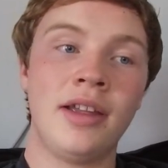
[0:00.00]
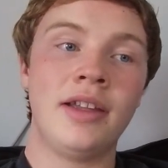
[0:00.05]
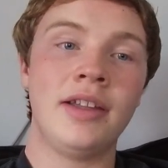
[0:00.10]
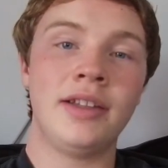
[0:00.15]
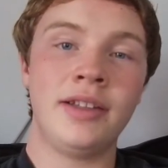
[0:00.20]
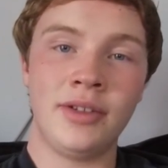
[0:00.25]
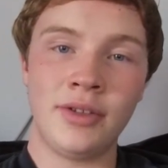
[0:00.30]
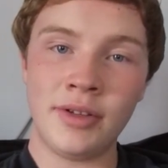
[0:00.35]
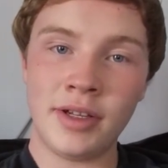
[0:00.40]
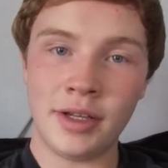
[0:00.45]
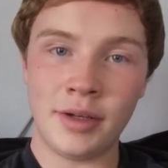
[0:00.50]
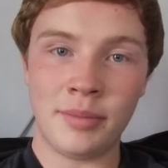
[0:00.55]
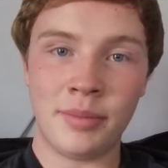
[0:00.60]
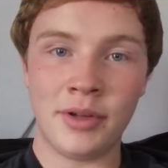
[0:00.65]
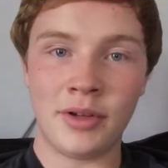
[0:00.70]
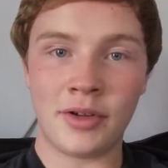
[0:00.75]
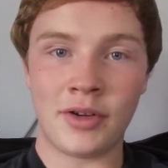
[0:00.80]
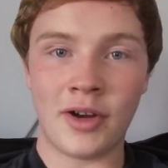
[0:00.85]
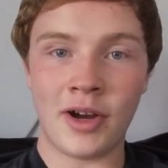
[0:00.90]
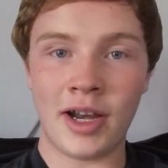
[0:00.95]
you need to
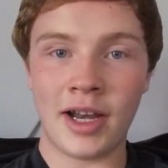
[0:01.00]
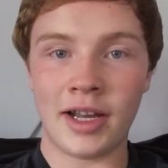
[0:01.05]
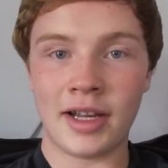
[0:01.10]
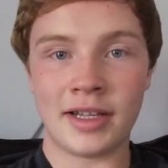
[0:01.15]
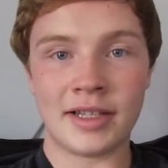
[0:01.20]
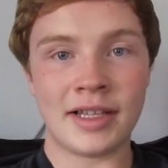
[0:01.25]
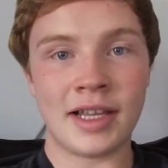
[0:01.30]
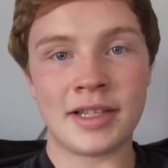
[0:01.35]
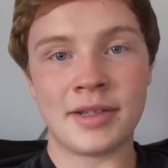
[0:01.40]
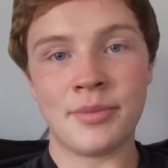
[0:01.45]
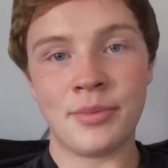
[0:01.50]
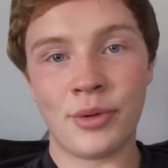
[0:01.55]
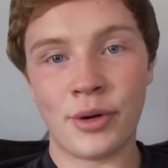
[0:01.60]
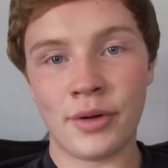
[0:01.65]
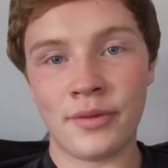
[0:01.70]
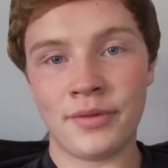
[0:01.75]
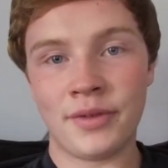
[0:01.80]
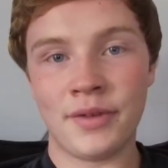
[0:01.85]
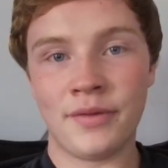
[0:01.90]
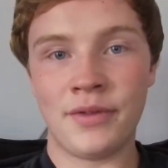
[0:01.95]
build credit because that's
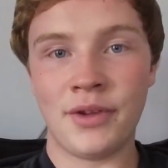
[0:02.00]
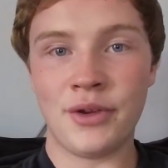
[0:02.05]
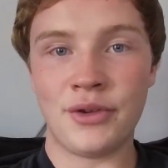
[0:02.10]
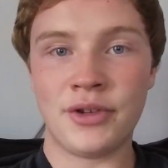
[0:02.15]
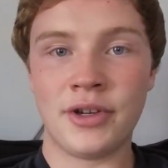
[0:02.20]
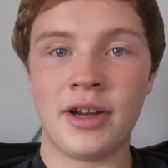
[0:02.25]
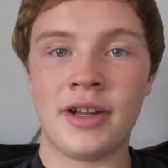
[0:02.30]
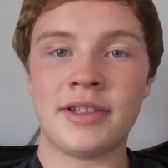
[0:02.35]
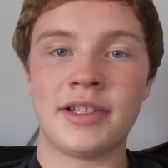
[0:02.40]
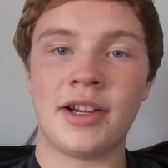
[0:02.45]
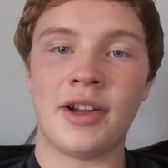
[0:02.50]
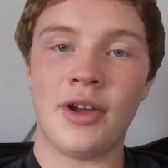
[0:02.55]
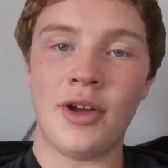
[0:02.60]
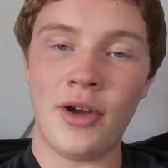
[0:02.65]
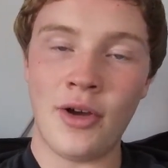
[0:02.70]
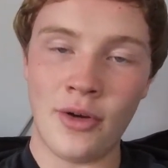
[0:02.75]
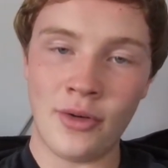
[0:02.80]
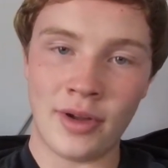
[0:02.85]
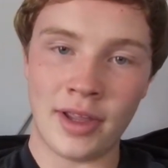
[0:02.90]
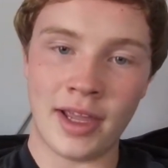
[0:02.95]
important for the future." And I was like,
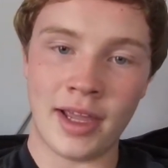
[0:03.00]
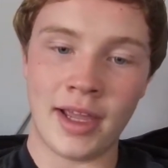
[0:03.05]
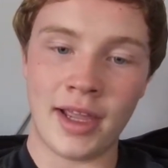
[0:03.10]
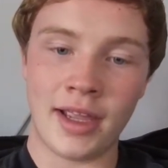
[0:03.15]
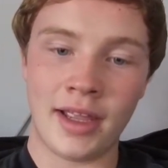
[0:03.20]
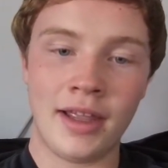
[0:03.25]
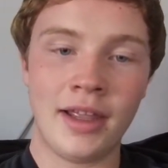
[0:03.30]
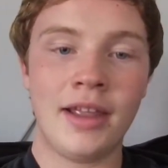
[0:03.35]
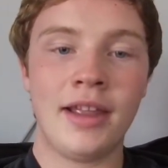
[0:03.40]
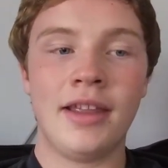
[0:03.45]
"Okay."